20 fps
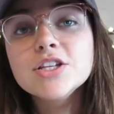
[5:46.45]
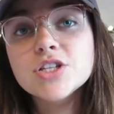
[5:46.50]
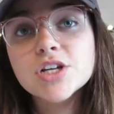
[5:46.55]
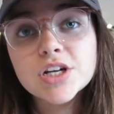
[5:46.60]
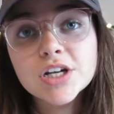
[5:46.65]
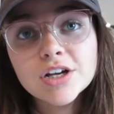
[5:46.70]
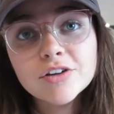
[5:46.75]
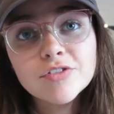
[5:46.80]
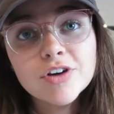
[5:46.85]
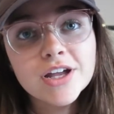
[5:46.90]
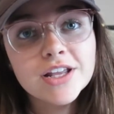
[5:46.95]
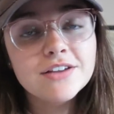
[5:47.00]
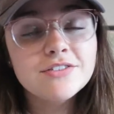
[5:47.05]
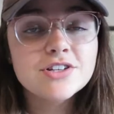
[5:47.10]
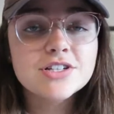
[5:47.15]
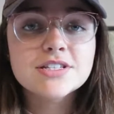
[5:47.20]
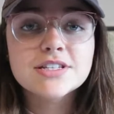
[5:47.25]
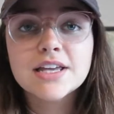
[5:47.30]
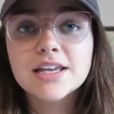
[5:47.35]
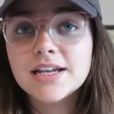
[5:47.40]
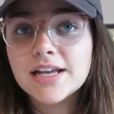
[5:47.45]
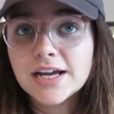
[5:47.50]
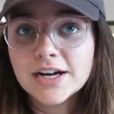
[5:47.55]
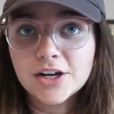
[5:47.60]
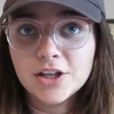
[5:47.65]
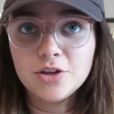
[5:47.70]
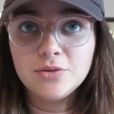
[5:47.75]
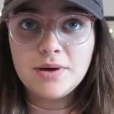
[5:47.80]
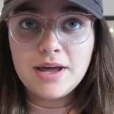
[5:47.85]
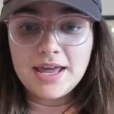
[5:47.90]
start off, kind of just get it out
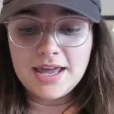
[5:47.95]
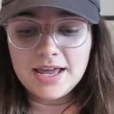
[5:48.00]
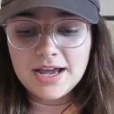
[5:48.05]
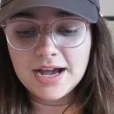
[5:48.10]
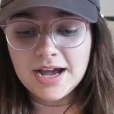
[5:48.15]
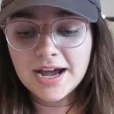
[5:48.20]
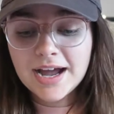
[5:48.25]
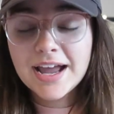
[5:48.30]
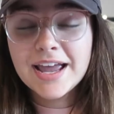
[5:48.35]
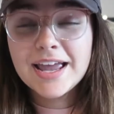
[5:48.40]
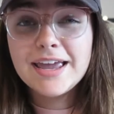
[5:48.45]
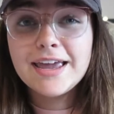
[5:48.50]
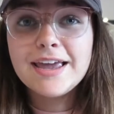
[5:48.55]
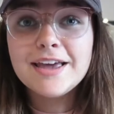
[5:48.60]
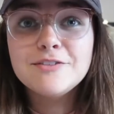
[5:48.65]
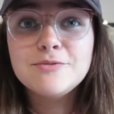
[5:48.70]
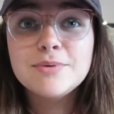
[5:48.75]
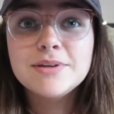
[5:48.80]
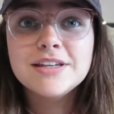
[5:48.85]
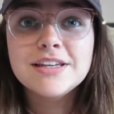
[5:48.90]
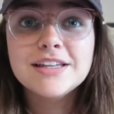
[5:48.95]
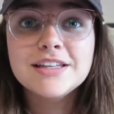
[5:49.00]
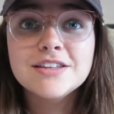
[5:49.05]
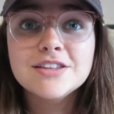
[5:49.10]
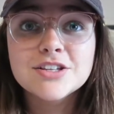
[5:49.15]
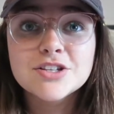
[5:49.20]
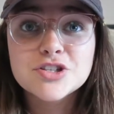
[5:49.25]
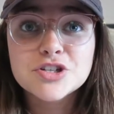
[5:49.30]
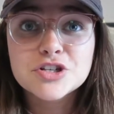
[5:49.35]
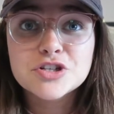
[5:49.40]
of the way. I have been in
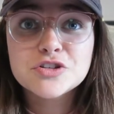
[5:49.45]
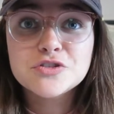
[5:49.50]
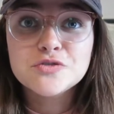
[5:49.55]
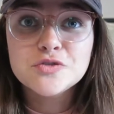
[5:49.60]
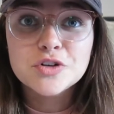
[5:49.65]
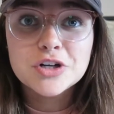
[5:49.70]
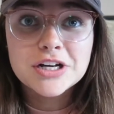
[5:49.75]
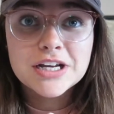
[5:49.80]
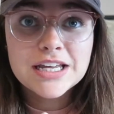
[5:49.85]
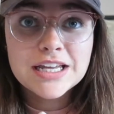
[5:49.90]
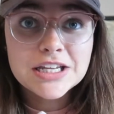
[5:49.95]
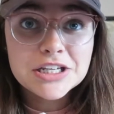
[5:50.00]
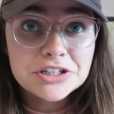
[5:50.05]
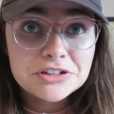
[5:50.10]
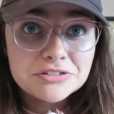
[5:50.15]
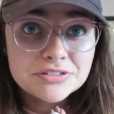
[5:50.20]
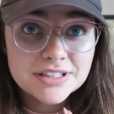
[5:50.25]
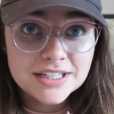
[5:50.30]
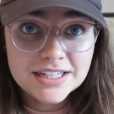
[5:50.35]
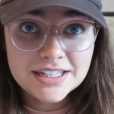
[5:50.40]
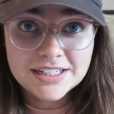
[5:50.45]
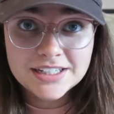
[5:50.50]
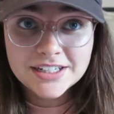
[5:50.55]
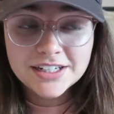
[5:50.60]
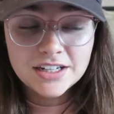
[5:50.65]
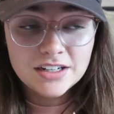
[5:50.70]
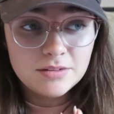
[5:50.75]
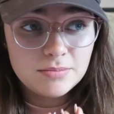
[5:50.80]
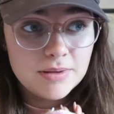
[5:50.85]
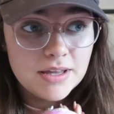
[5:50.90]
the search for a new
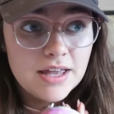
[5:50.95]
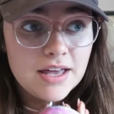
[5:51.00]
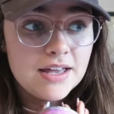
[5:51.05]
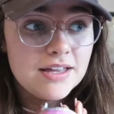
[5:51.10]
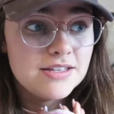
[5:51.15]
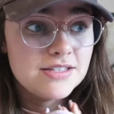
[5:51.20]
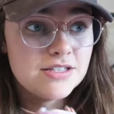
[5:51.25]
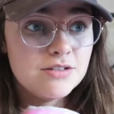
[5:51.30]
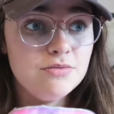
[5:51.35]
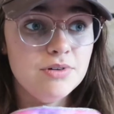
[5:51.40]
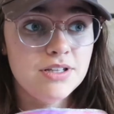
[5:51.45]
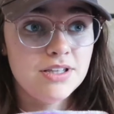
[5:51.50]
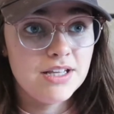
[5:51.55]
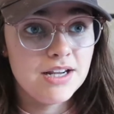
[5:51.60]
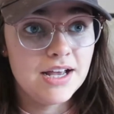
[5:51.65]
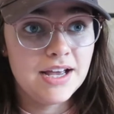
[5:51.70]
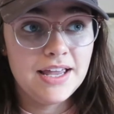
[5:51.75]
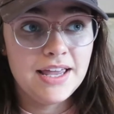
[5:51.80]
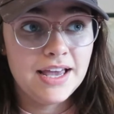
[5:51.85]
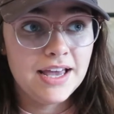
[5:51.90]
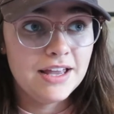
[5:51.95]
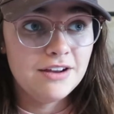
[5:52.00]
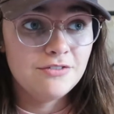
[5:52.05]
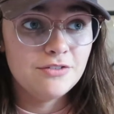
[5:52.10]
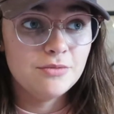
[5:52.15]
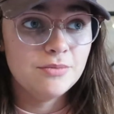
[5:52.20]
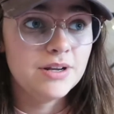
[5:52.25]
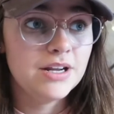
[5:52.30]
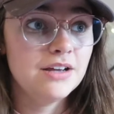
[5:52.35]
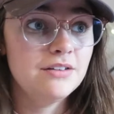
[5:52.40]
lanyard because the one that I had
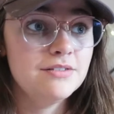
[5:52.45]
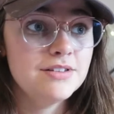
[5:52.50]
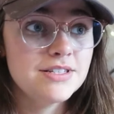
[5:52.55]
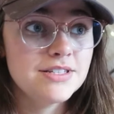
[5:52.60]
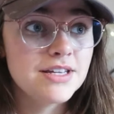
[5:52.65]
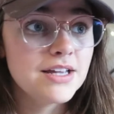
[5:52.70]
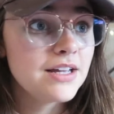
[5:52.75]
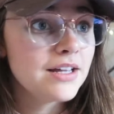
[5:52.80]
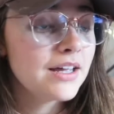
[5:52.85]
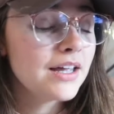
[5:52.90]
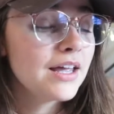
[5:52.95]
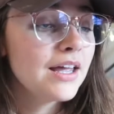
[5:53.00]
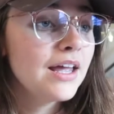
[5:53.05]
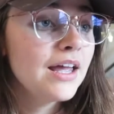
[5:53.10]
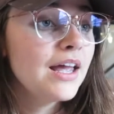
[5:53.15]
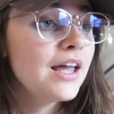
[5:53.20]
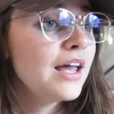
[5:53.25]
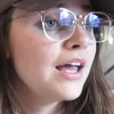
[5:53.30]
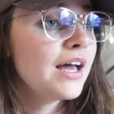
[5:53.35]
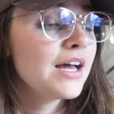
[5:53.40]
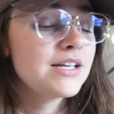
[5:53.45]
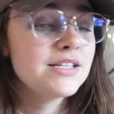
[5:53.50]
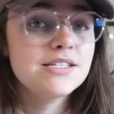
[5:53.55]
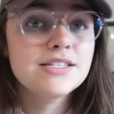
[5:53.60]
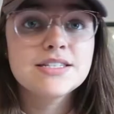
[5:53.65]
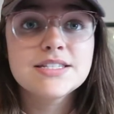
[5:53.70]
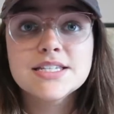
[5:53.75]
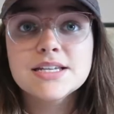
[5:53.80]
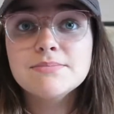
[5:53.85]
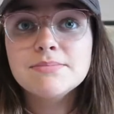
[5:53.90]
from when I was young
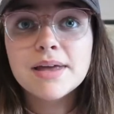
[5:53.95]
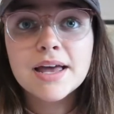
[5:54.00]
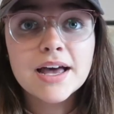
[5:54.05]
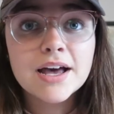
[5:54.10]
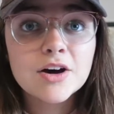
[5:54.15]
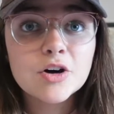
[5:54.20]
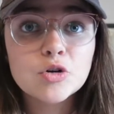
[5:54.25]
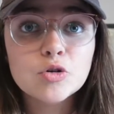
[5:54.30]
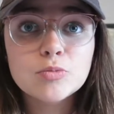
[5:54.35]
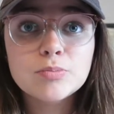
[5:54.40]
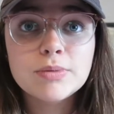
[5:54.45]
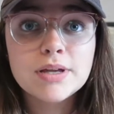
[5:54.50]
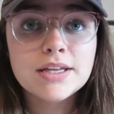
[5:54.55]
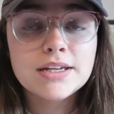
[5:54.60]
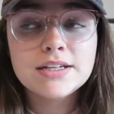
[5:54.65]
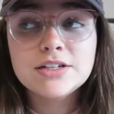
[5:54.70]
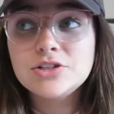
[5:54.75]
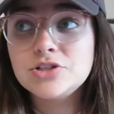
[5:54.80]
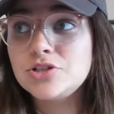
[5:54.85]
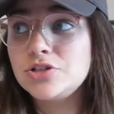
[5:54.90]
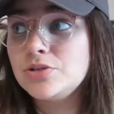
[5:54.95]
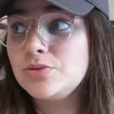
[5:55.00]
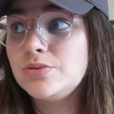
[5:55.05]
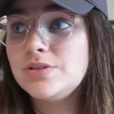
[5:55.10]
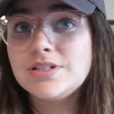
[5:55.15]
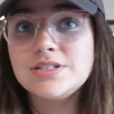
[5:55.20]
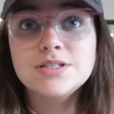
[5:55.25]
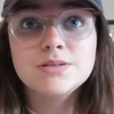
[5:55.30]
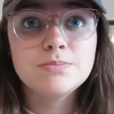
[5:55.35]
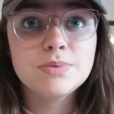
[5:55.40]
has somehow managed to
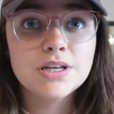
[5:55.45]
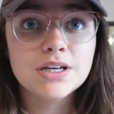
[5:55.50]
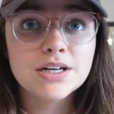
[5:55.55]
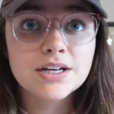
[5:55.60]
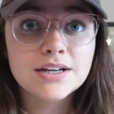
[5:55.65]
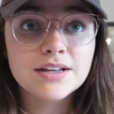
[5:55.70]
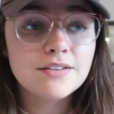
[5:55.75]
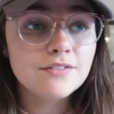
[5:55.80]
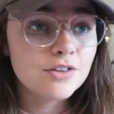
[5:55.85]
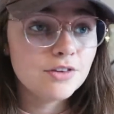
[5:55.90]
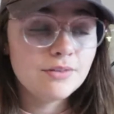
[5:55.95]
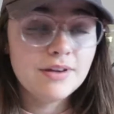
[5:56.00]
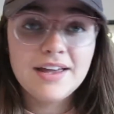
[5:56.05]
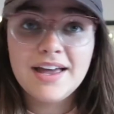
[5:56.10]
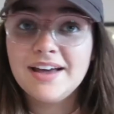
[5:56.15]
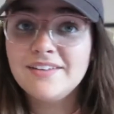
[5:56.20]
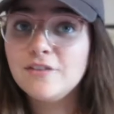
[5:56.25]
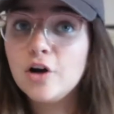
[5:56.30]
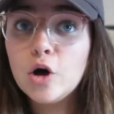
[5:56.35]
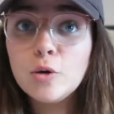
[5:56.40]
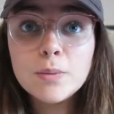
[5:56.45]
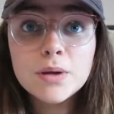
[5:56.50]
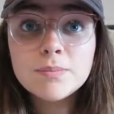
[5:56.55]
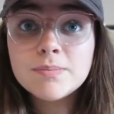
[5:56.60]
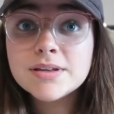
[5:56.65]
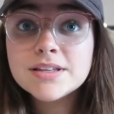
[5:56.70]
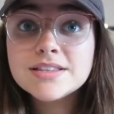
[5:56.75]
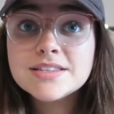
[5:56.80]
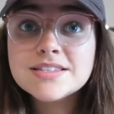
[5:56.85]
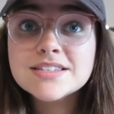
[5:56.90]
disappear. Even though I have all my
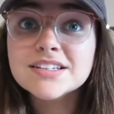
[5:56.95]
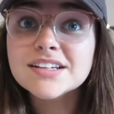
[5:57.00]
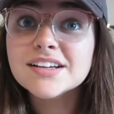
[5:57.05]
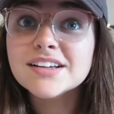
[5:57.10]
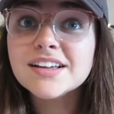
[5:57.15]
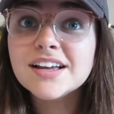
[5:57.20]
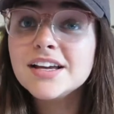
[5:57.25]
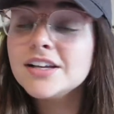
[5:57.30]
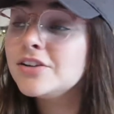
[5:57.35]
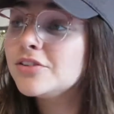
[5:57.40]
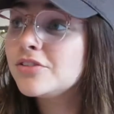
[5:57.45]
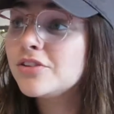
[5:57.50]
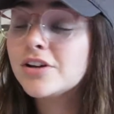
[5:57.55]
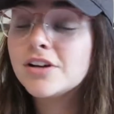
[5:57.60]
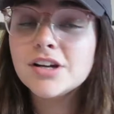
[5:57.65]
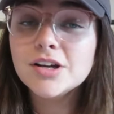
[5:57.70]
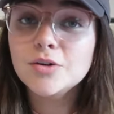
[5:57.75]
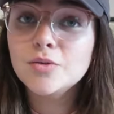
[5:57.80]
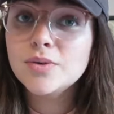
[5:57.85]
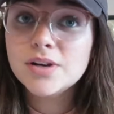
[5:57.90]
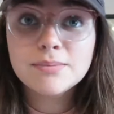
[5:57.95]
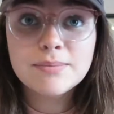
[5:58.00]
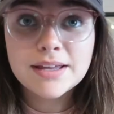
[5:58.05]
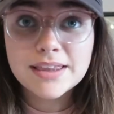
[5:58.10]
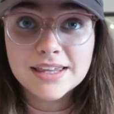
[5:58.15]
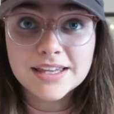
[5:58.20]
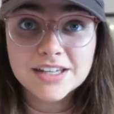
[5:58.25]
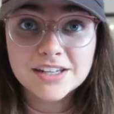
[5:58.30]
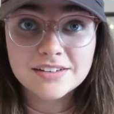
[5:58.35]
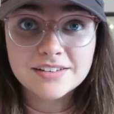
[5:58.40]
pins still, I do not know where my
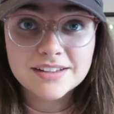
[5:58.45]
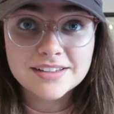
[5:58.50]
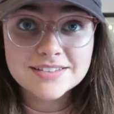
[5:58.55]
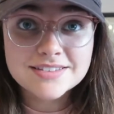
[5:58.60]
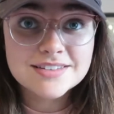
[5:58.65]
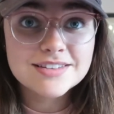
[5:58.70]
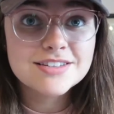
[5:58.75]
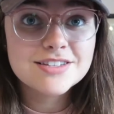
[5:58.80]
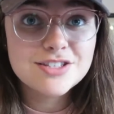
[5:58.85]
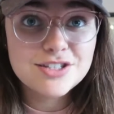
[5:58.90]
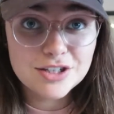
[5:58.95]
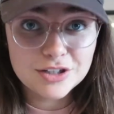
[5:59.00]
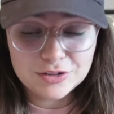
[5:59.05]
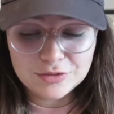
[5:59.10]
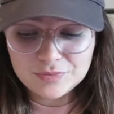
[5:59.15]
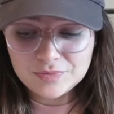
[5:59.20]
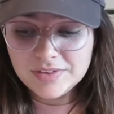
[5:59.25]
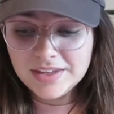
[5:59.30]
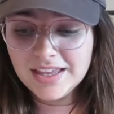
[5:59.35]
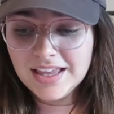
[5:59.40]
lanyard is. So